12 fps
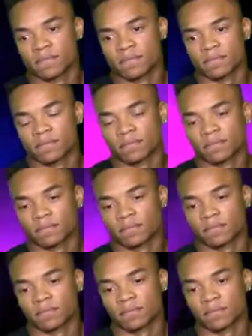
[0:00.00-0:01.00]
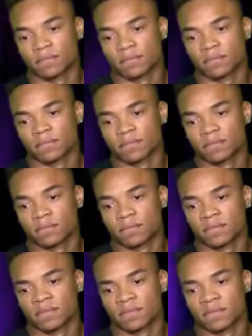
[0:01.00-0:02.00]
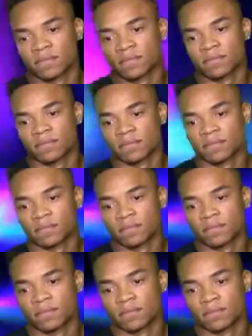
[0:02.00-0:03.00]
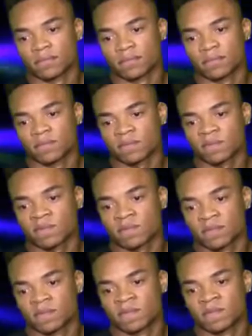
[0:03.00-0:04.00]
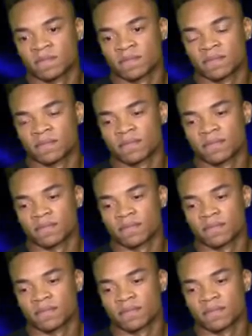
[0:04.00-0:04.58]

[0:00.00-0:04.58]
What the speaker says: No words are spoken by the person on screen.